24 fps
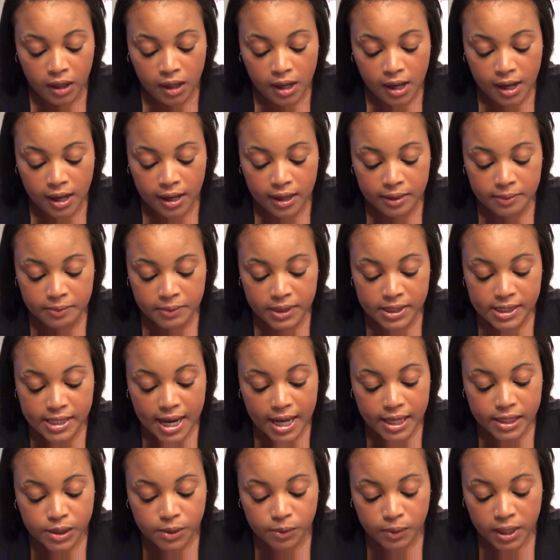The
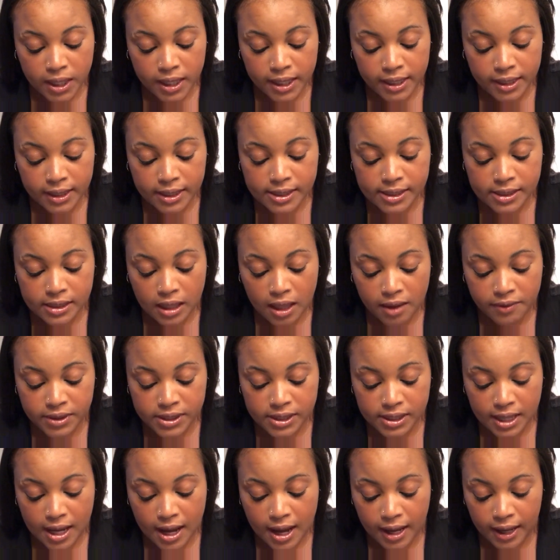next one is love
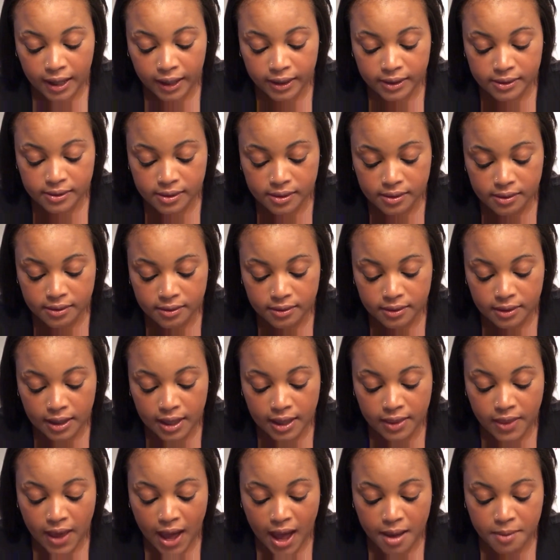is kind.
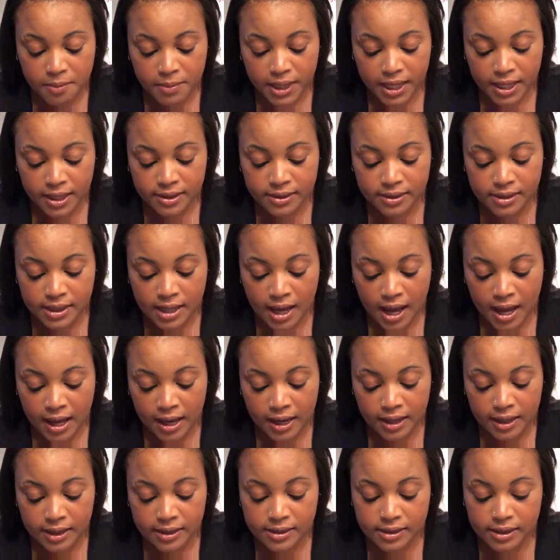And that means
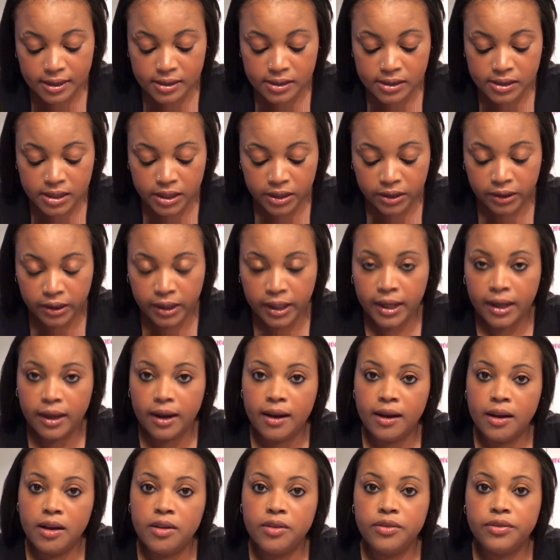that it's considerate
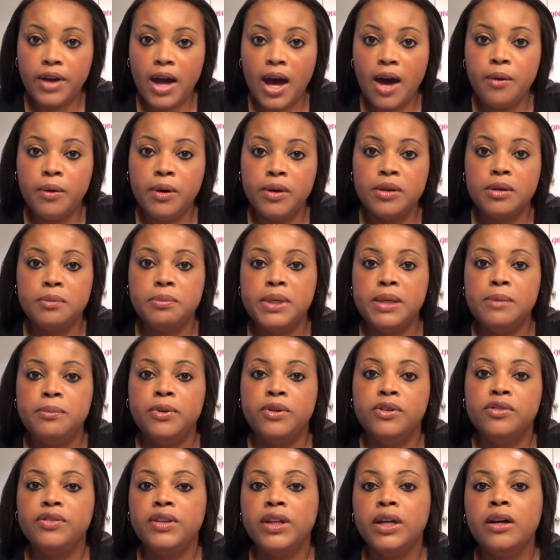of how other
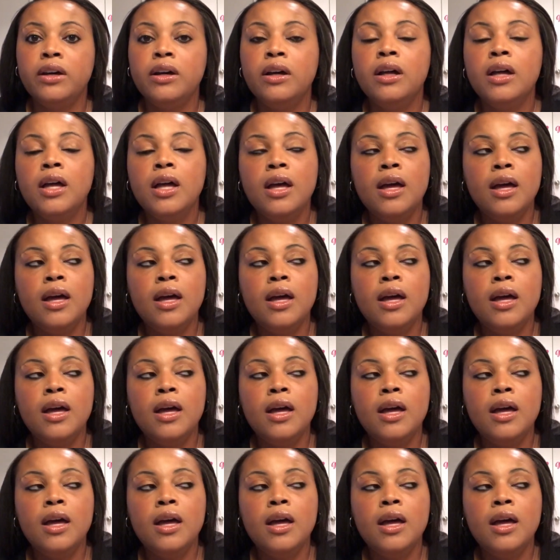people feel.